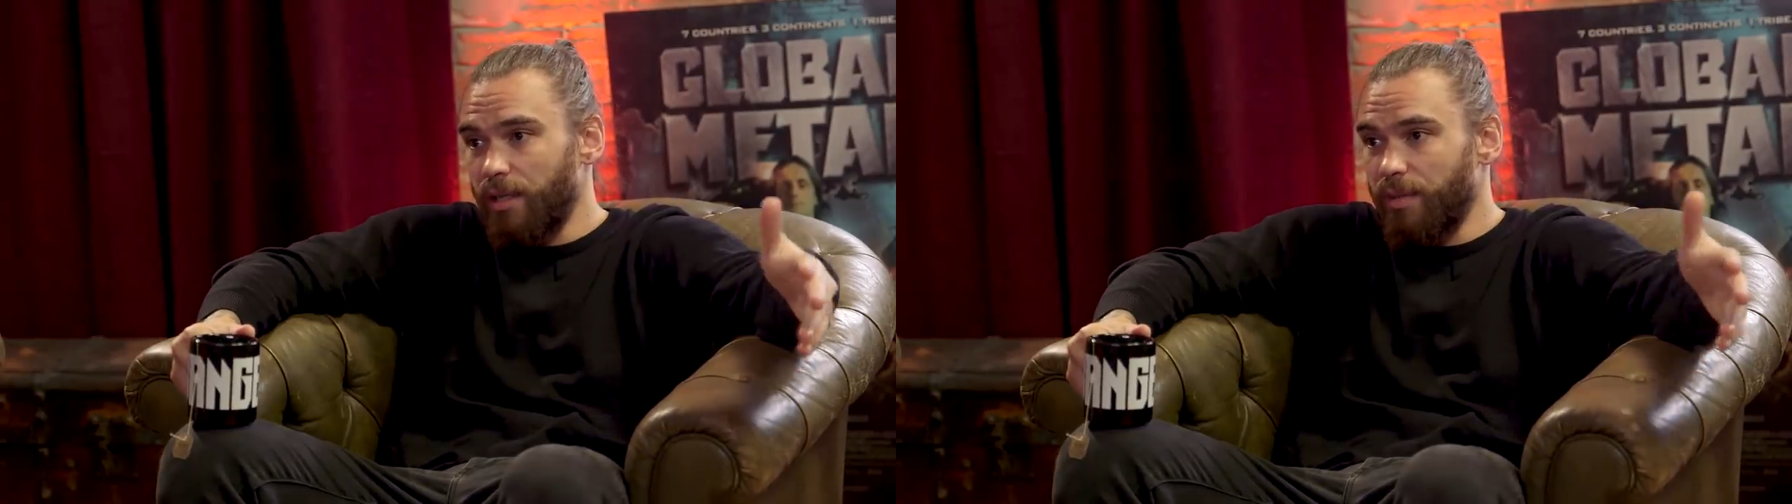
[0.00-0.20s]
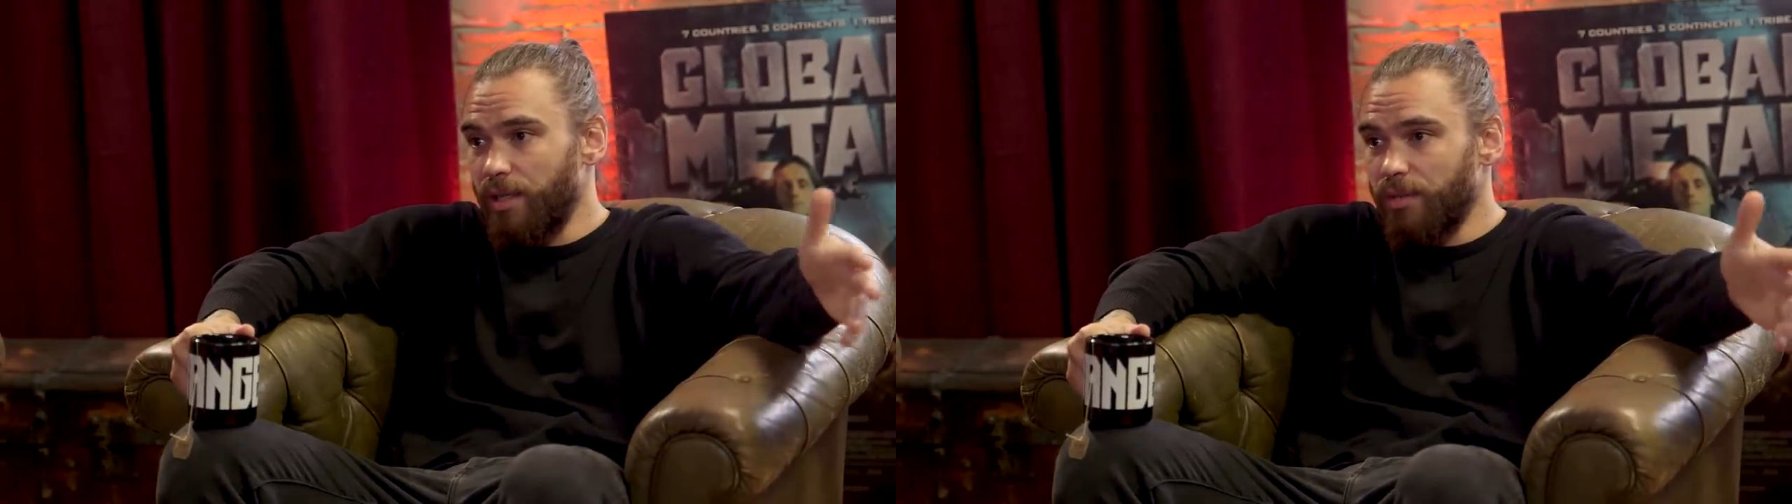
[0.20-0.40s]

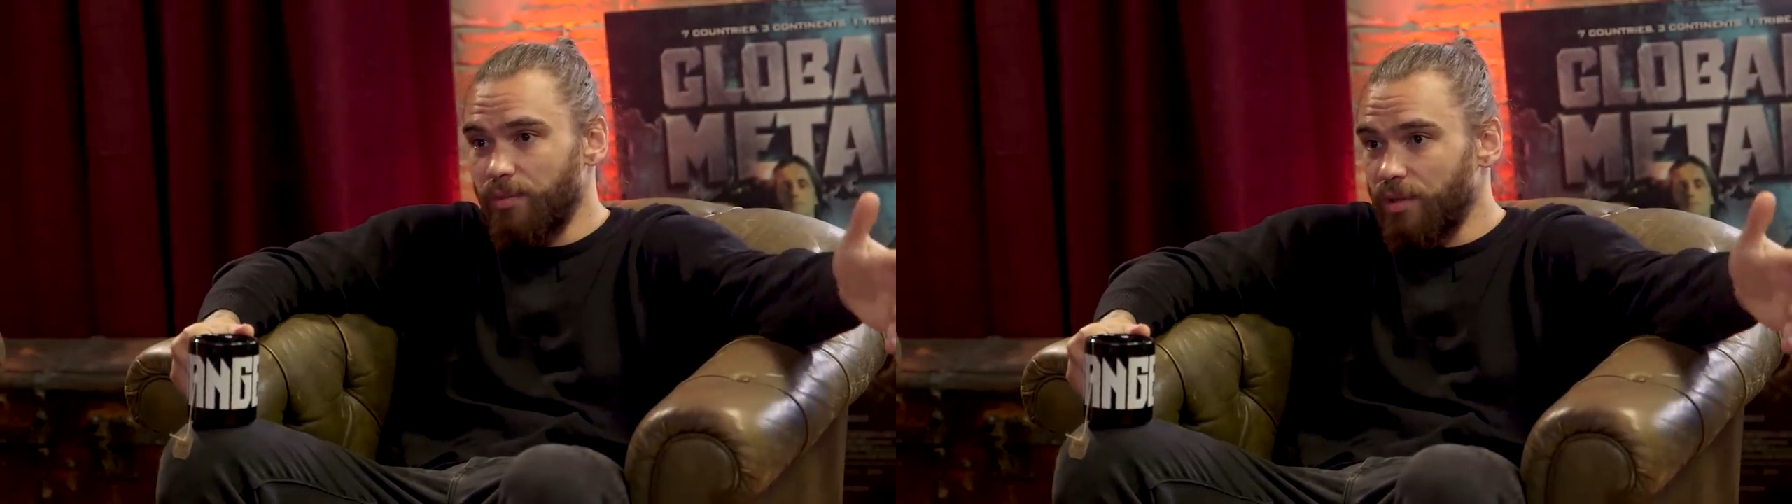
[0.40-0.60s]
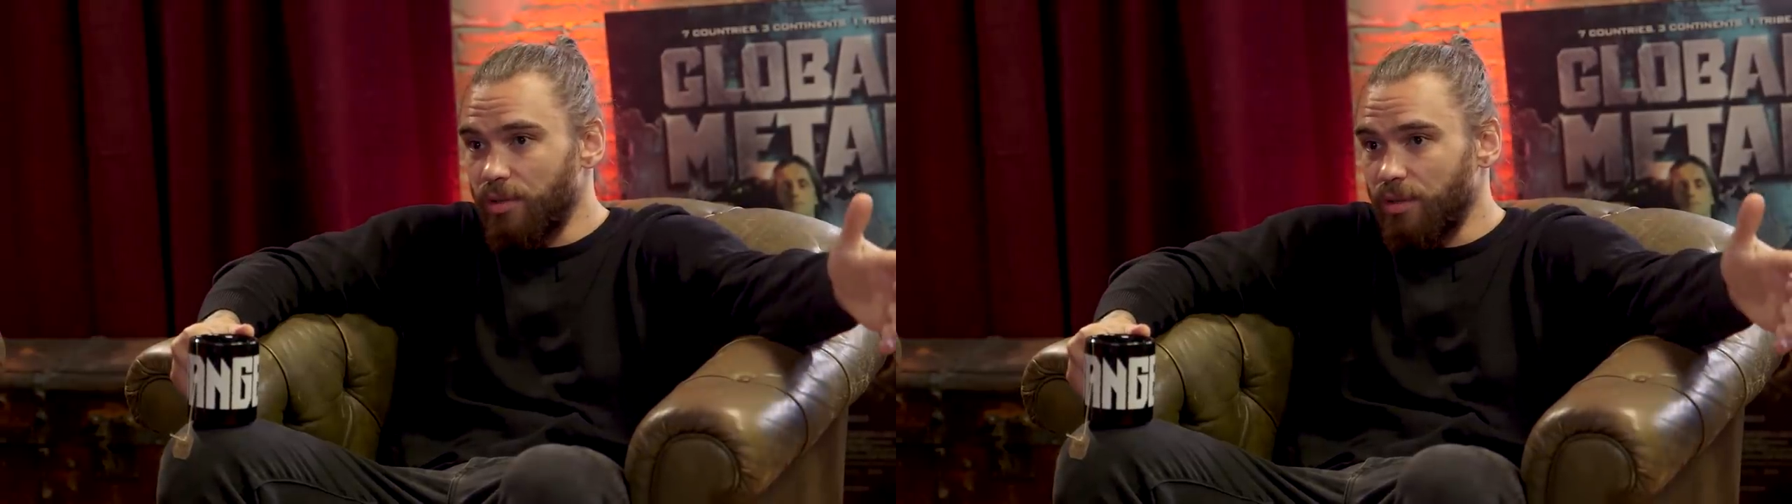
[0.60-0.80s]
because
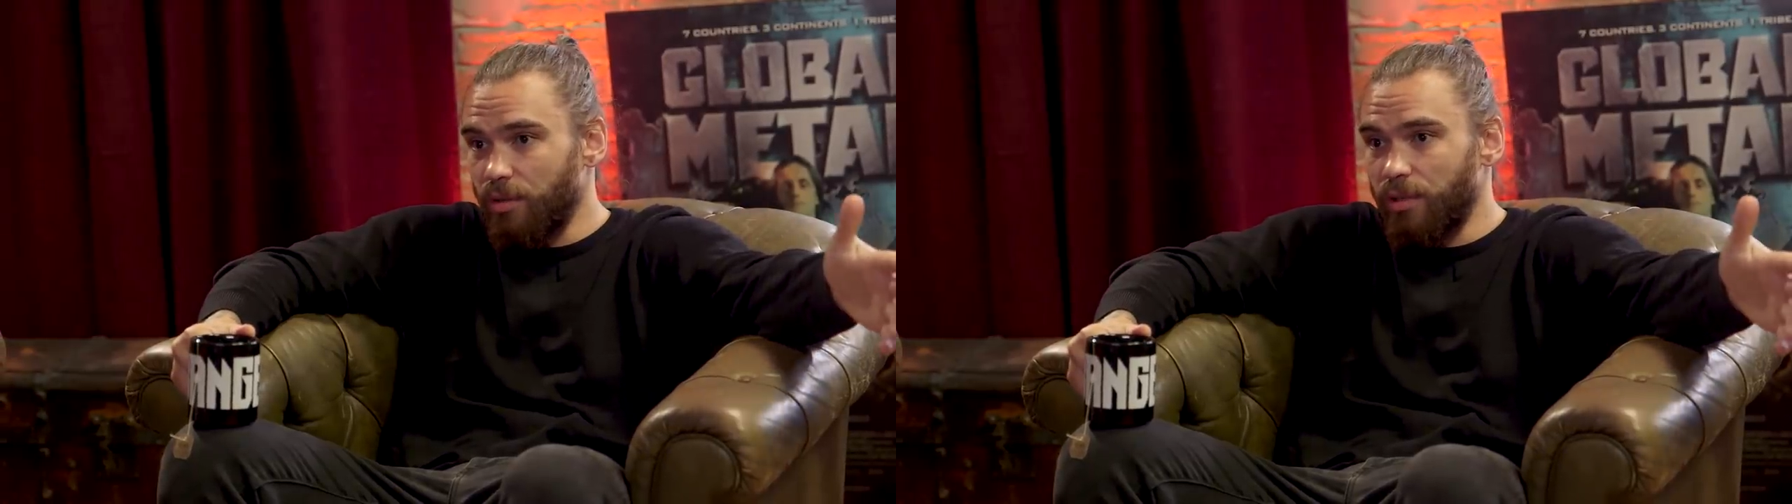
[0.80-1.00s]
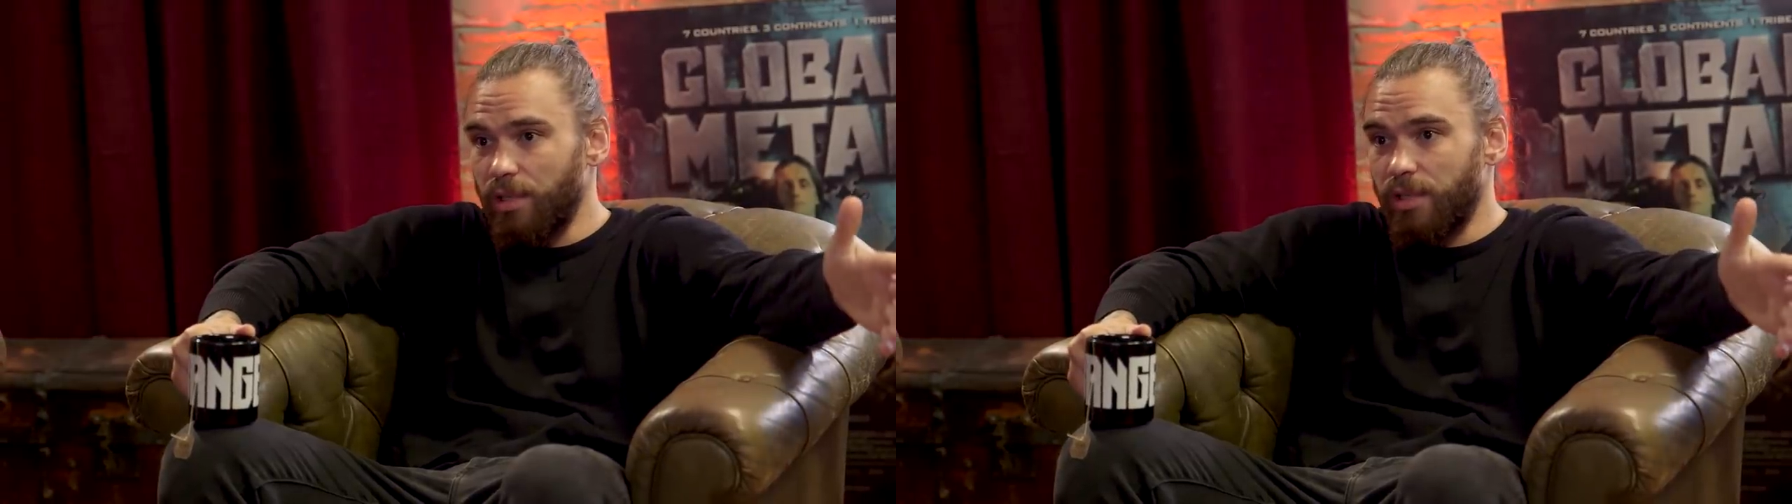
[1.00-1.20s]
we do not
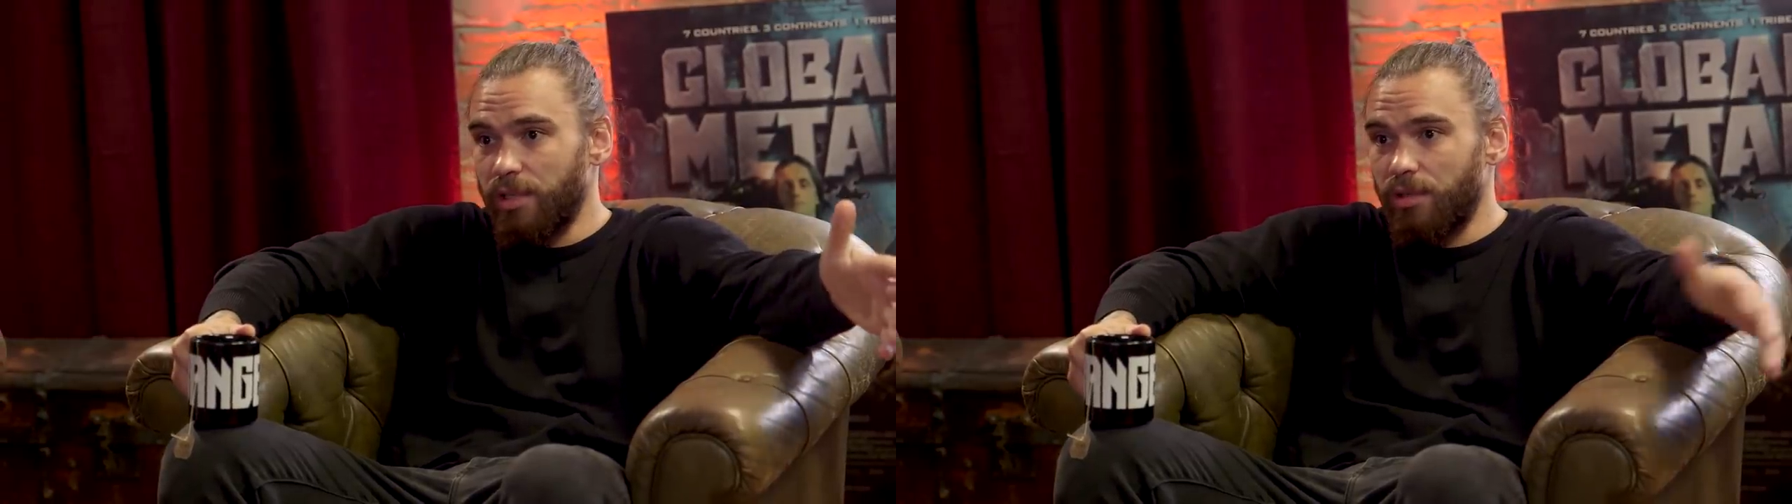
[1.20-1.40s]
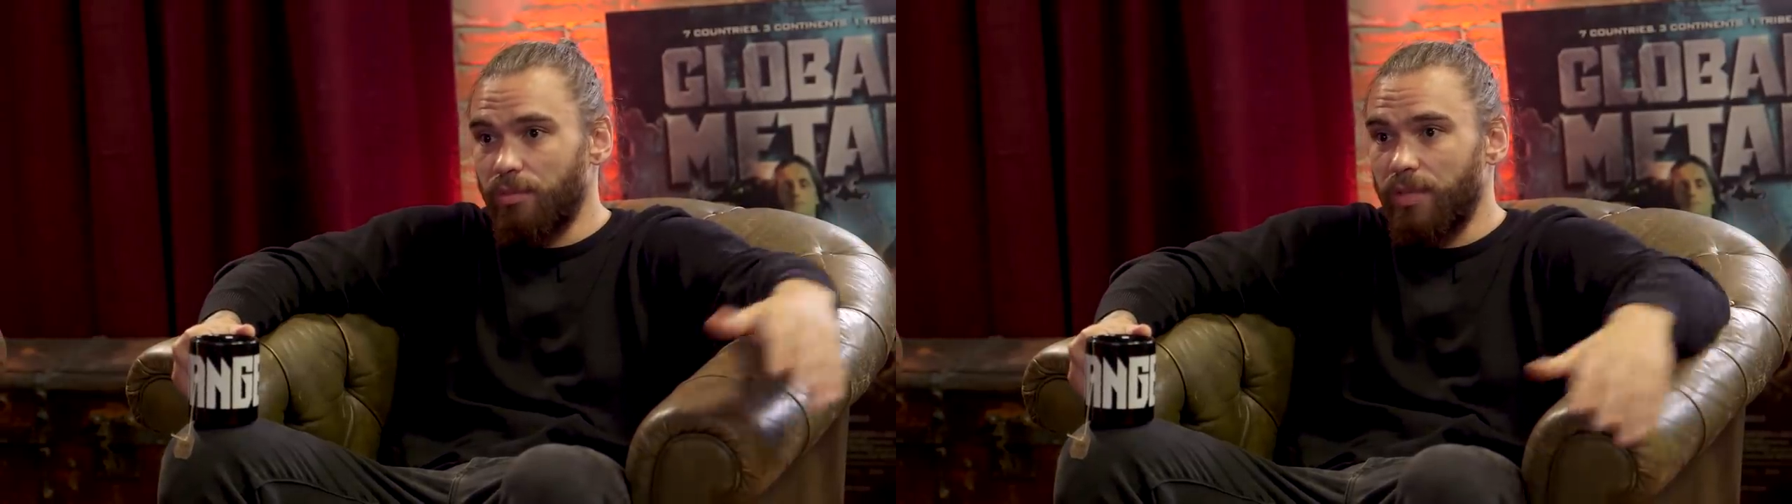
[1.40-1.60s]
only
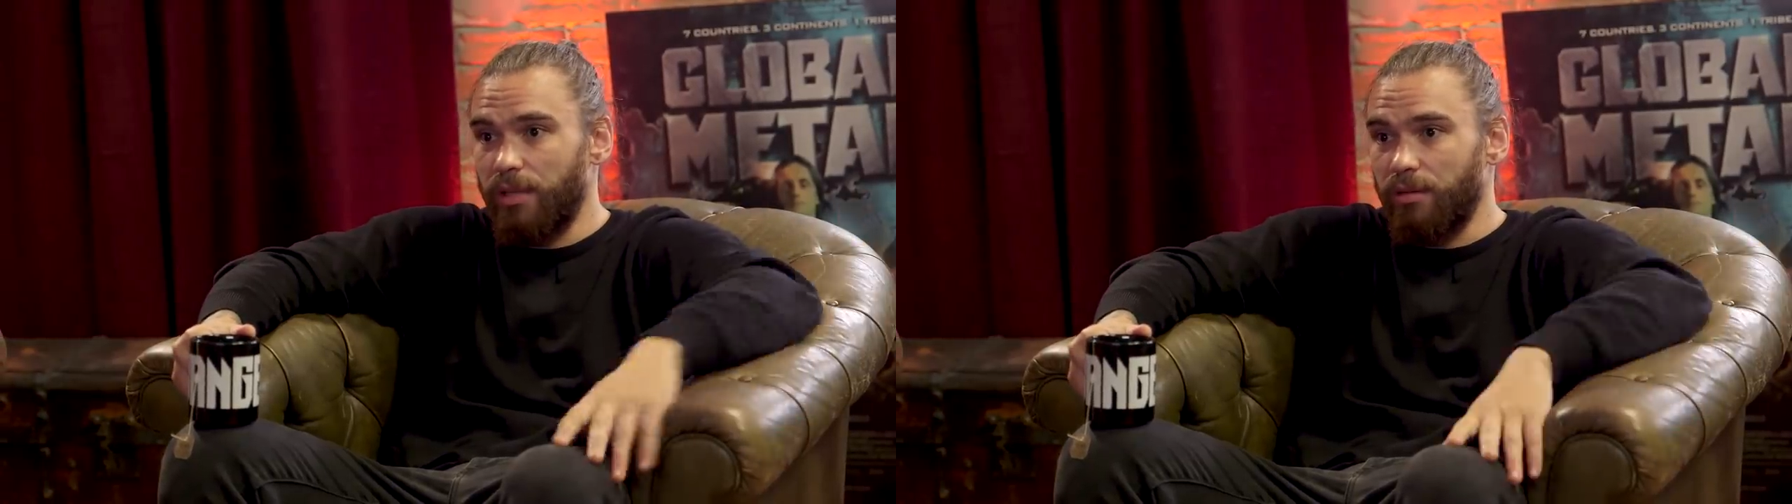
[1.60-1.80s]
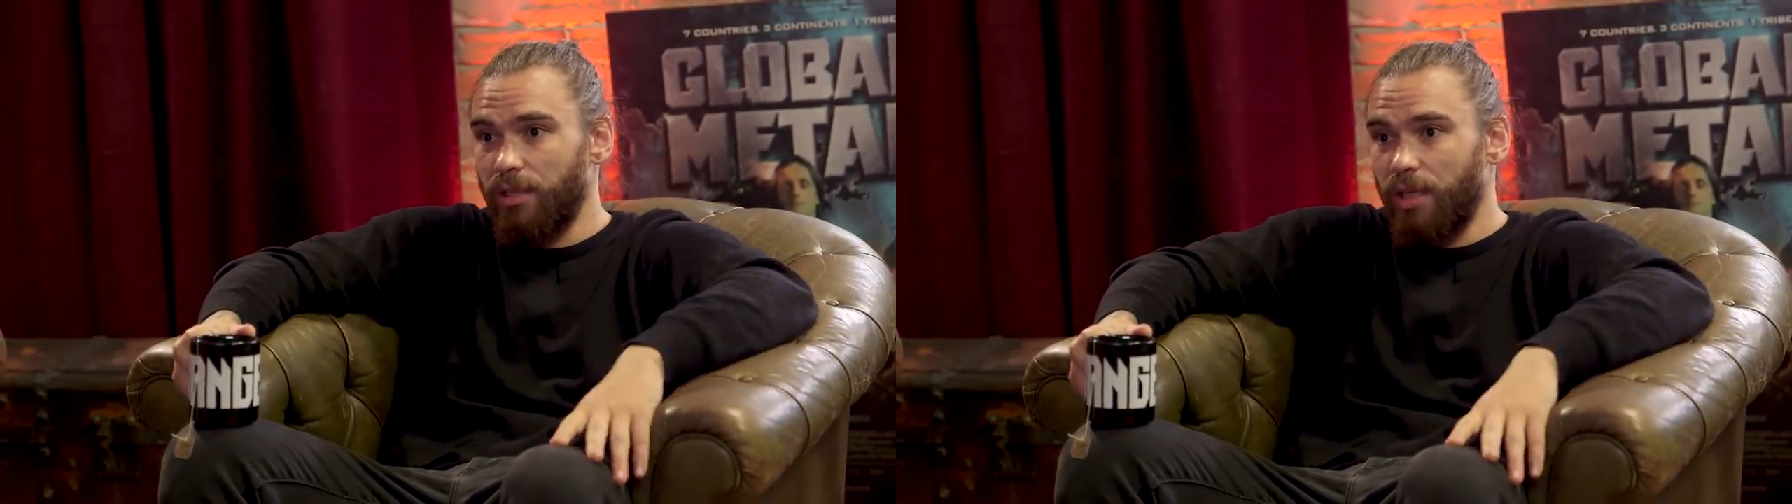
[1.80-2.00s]
listen to
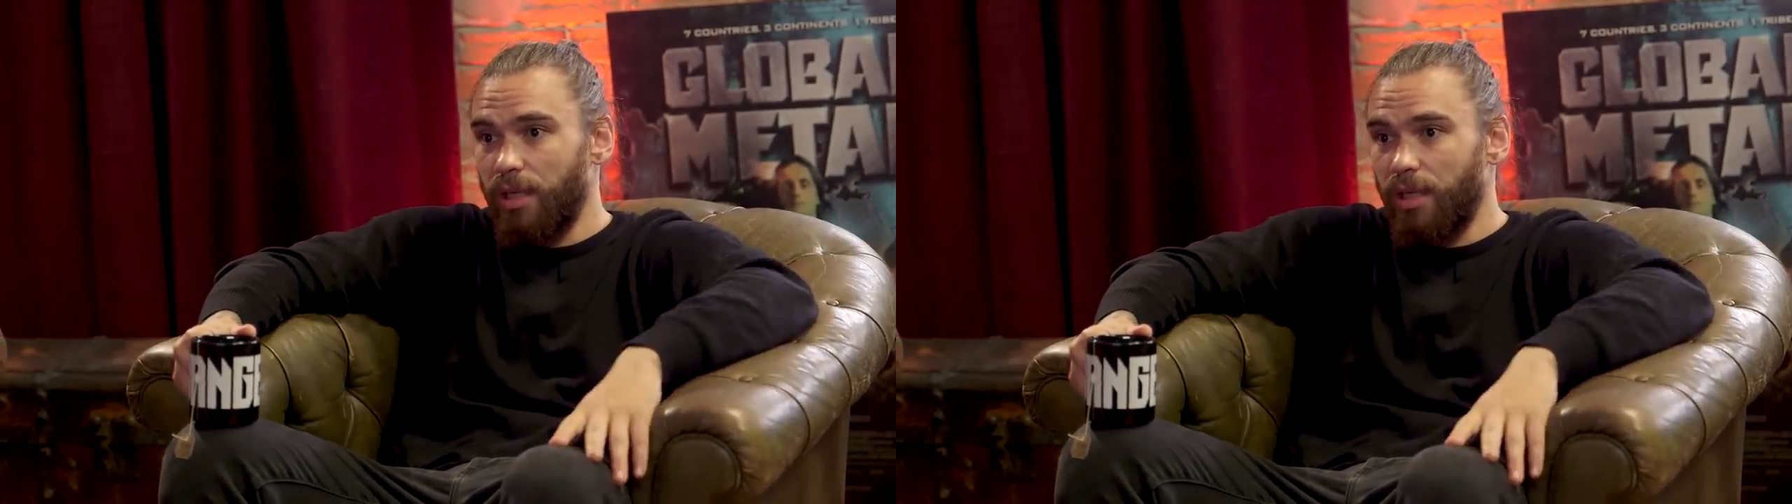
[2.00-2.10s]
metal.